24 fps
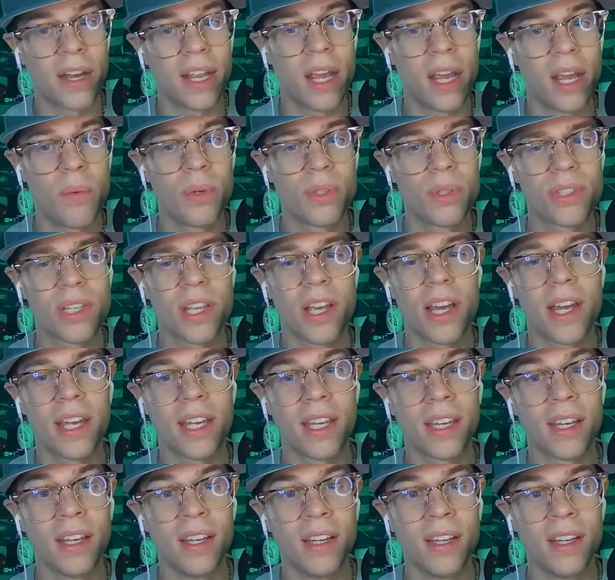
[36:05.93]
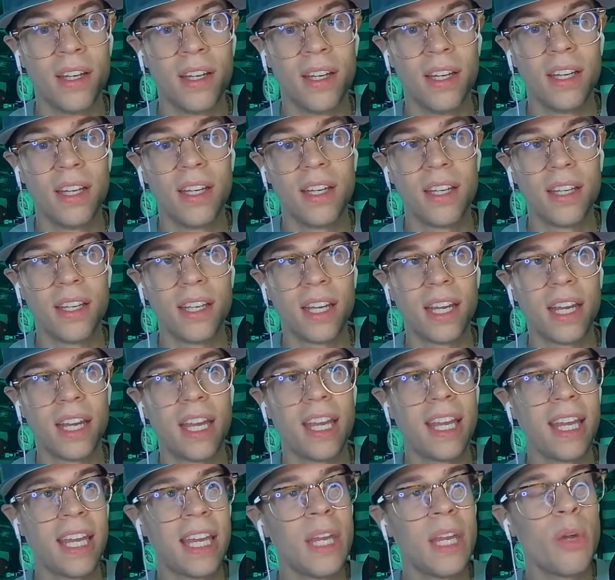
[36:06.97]
It was like,
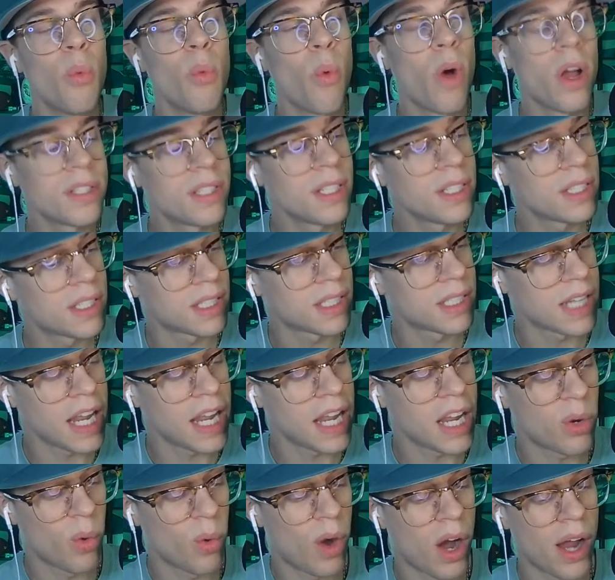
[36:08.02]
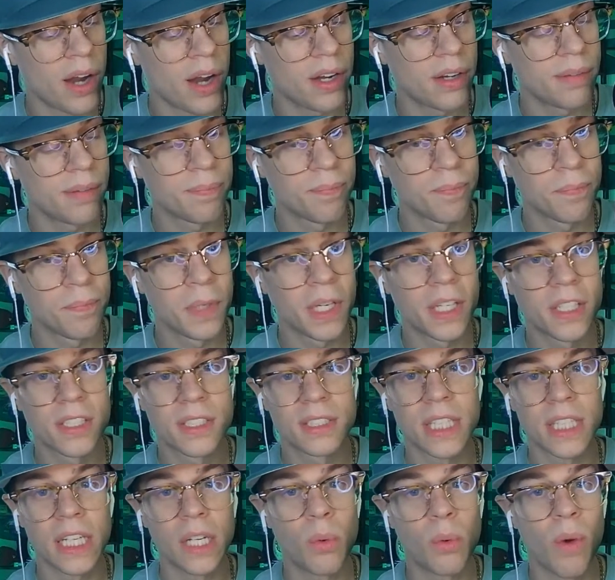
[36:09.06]
he wasn't Saquon because
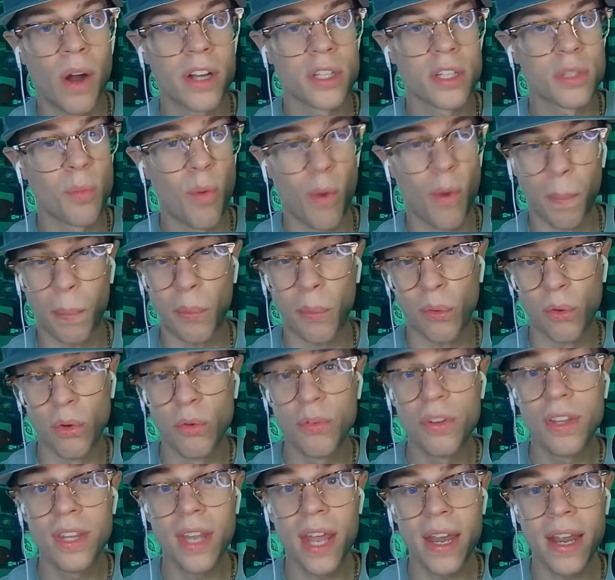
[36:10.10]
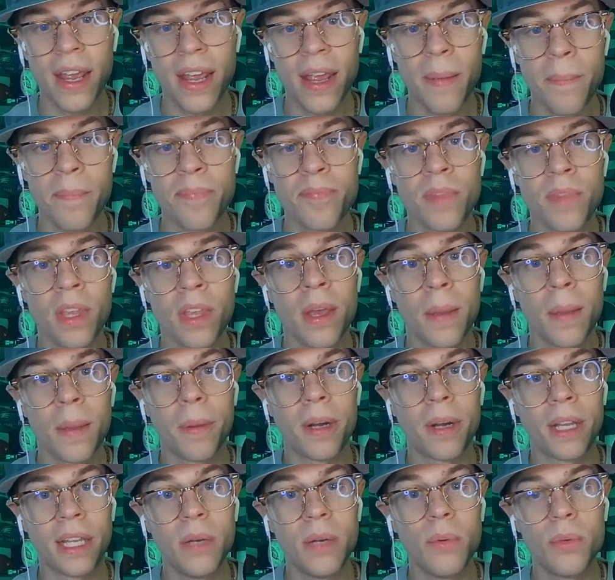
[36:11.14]
Saquon is more proven than him,
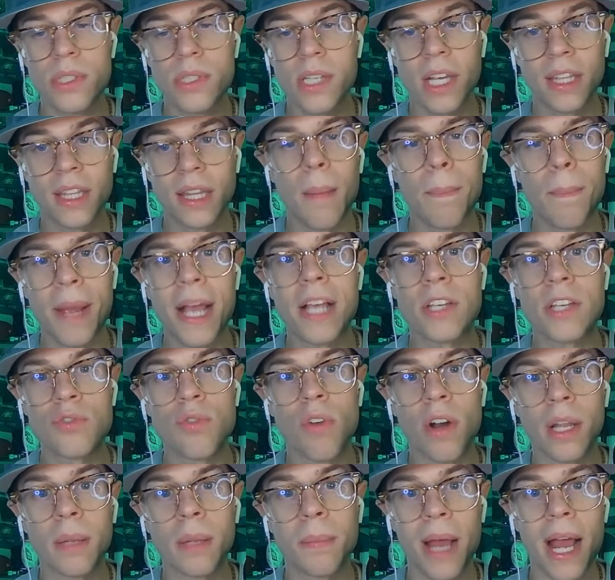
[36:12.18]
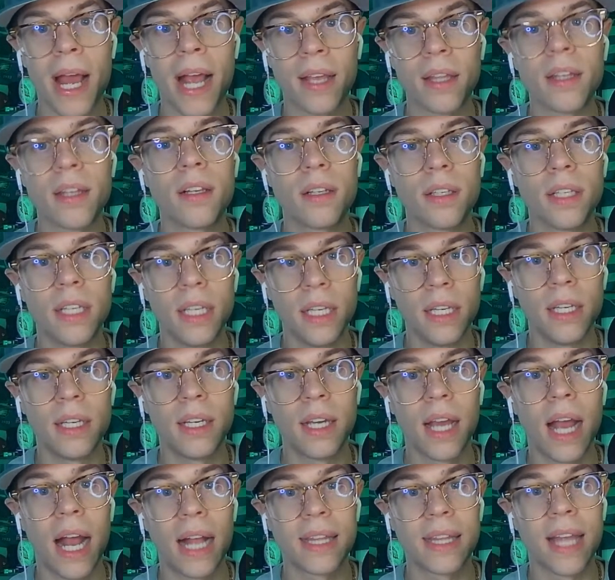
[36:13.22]
but he was like the best running back in the league
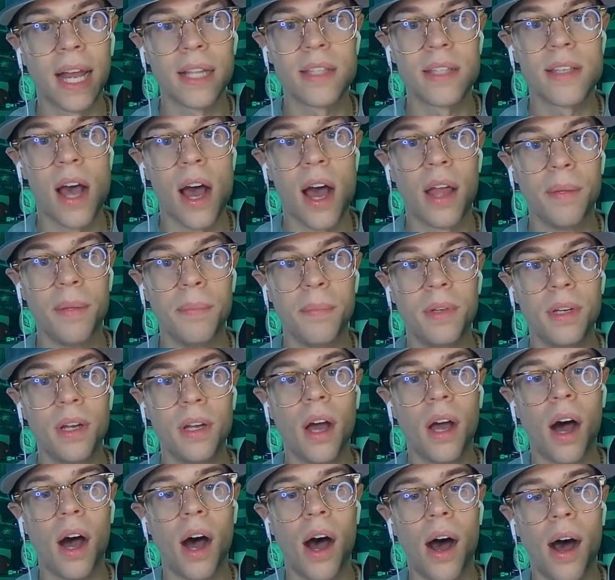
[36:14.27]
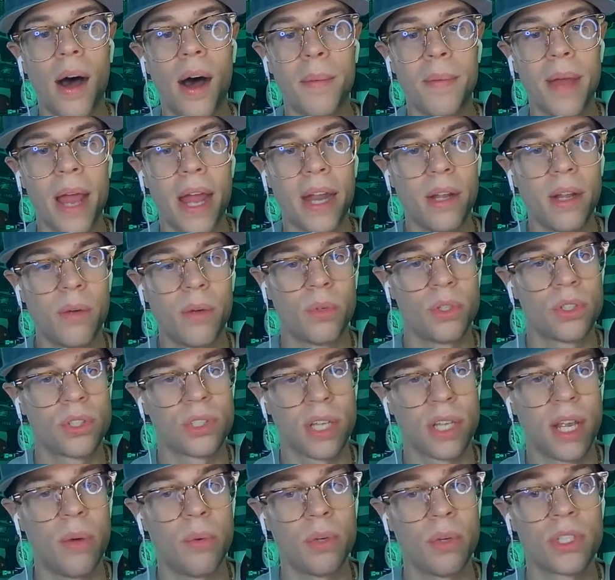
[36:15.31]
at that time. And it was
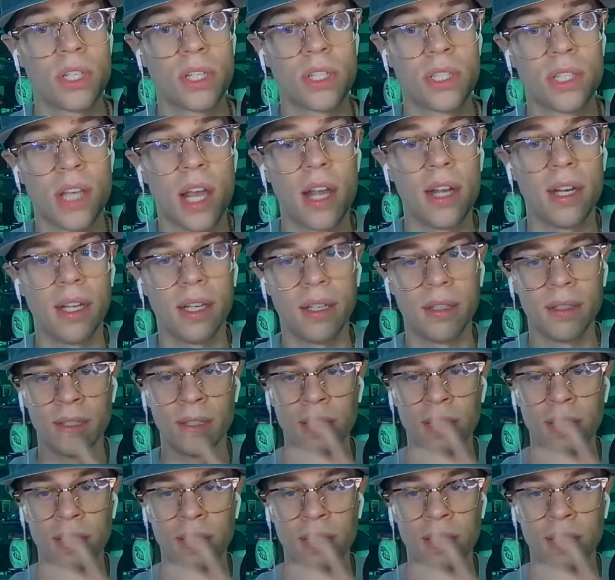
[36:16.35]
exciting.